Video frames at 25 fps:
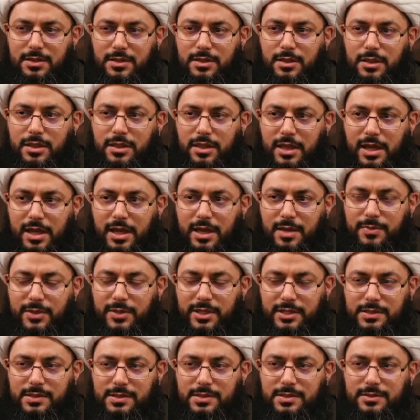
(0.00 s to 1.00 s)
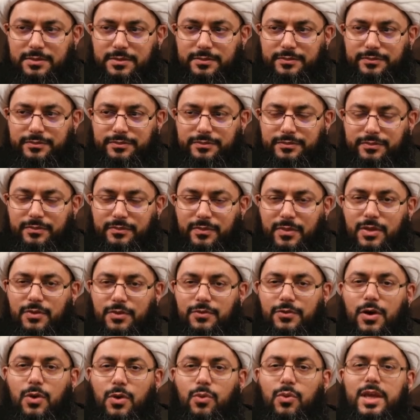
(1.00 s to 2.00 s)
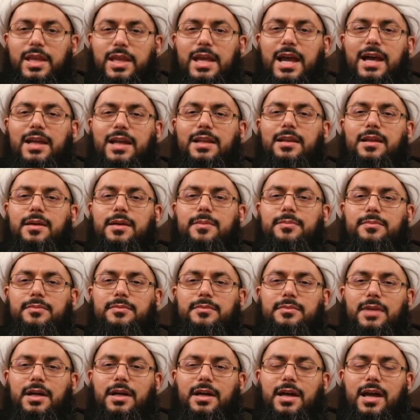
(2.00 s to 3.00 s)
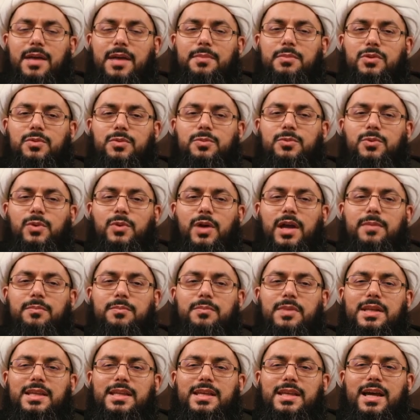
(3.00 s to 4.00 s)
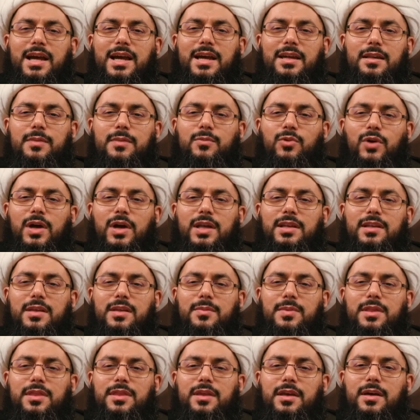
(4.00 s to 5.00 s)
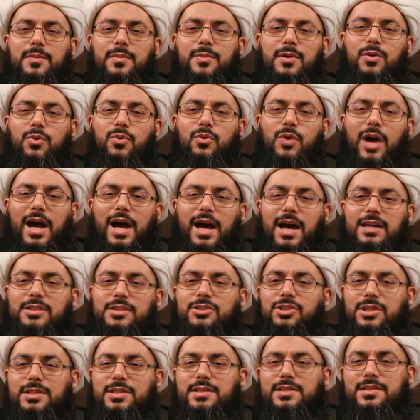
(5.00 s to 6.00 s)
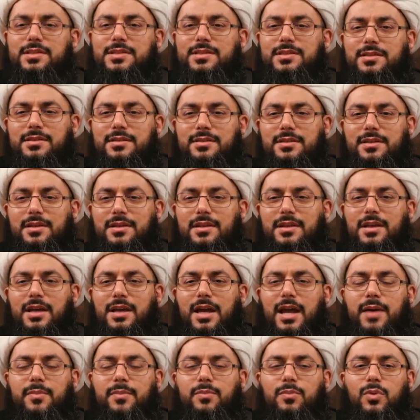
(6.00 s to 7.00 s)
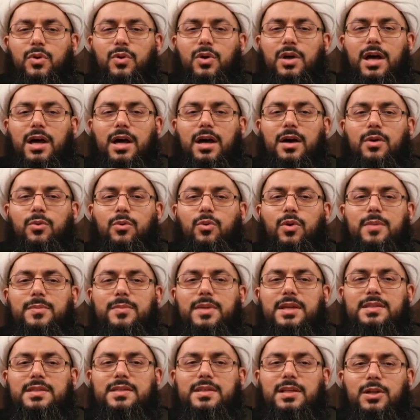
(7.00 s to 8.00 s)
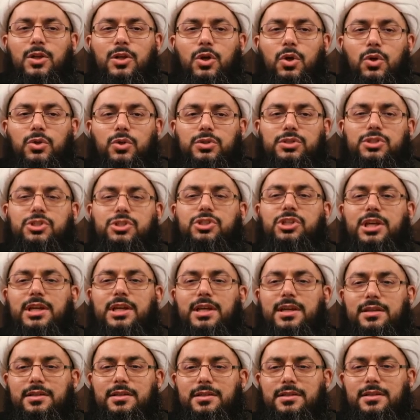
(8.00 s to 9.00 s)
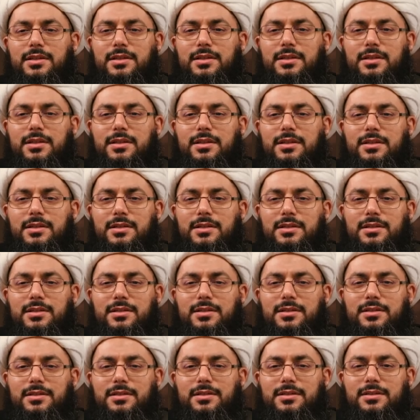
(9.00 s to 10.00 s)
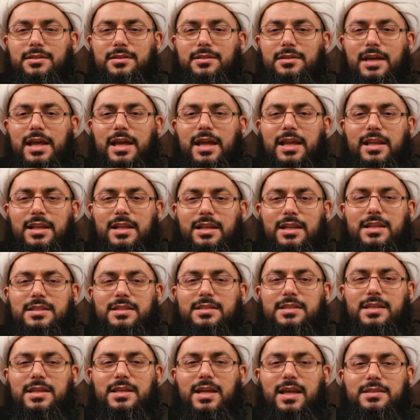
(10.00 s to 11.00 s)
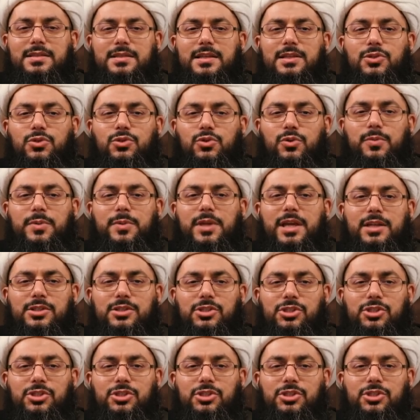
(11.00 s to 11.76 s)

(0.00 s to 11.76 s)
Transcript: it is in reference or the context of authority. Ahmed ibn Hanbal knew that his faith, his uh, ideology cannot withstand